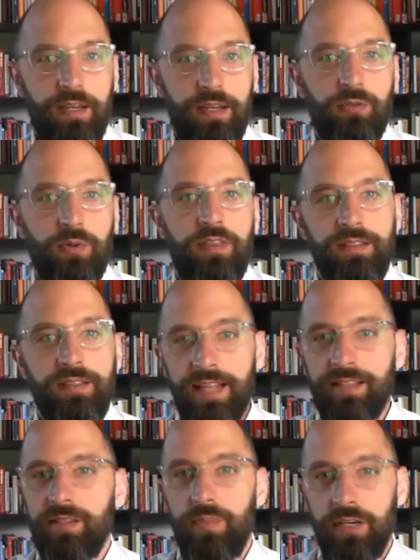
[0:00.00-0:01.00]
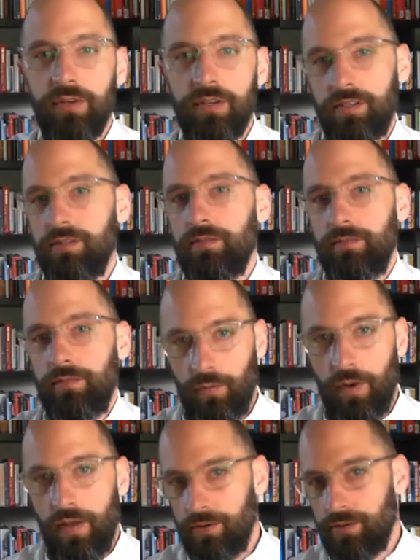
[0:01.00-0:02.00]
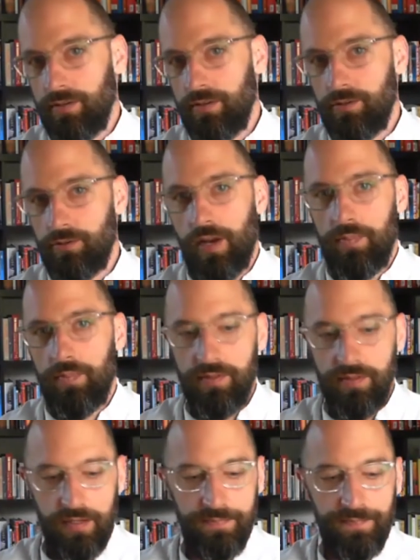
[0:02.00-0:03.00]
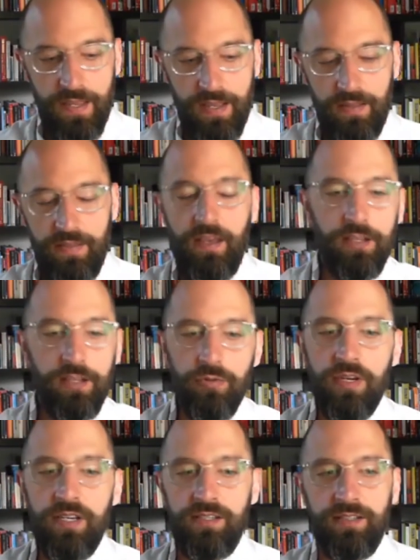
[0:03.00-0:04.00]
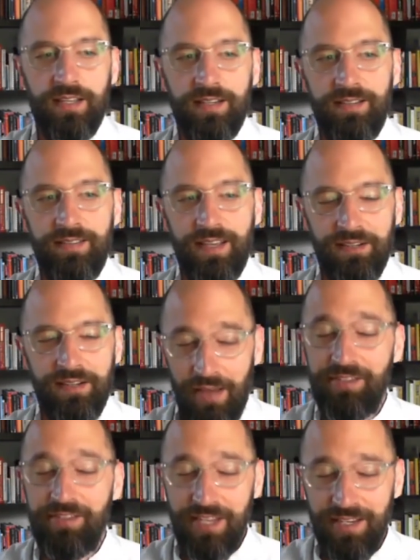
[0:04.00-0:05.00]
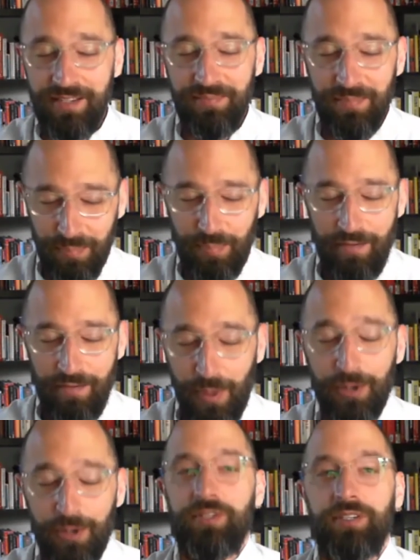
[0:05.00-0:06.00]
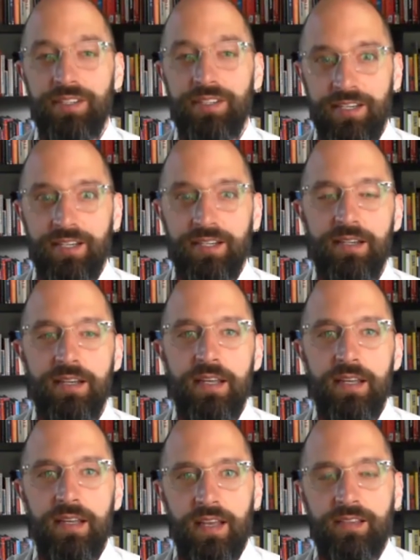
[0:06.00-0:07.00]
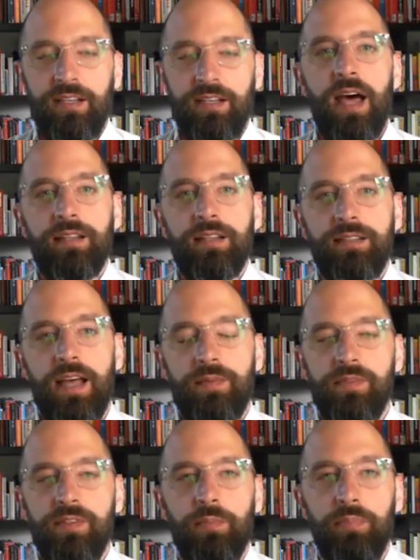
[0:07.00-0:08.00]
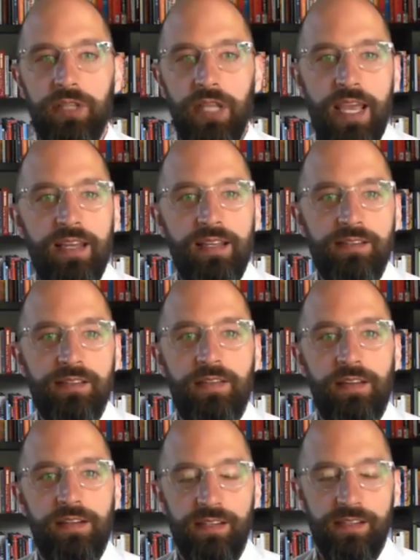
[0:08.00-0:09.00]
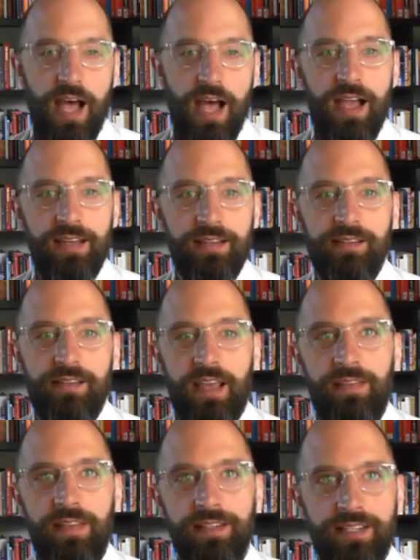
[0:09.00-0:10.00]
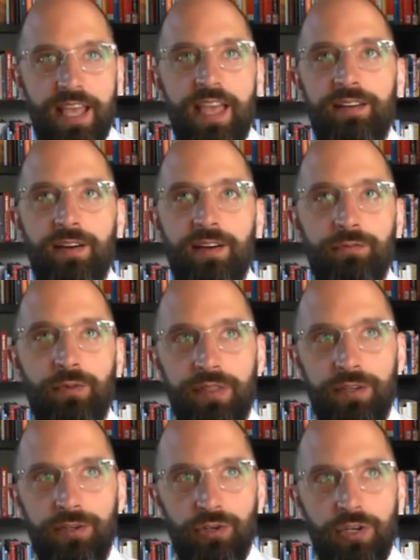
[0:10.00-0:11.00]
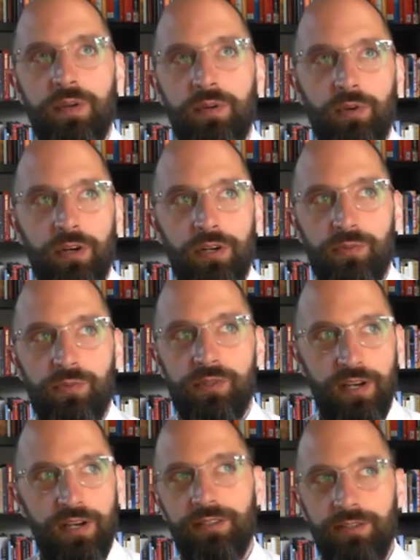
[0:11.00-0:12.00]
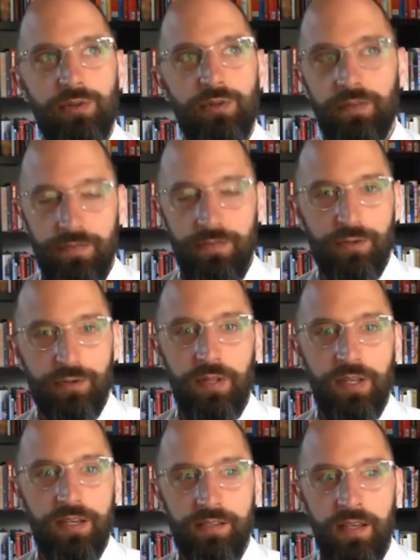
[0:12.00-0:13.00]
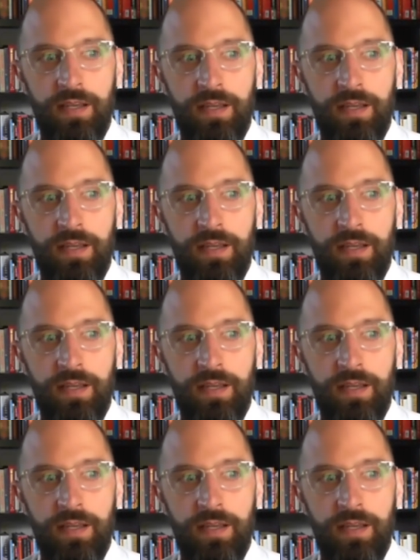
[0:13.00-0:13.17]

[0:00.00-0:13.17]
And so I think that's a big reason for why there's a discrepancy. The other reason that I've personally seen, is that a lot of times the plans and the designs and the intent of what the treatment works was there to do in the first place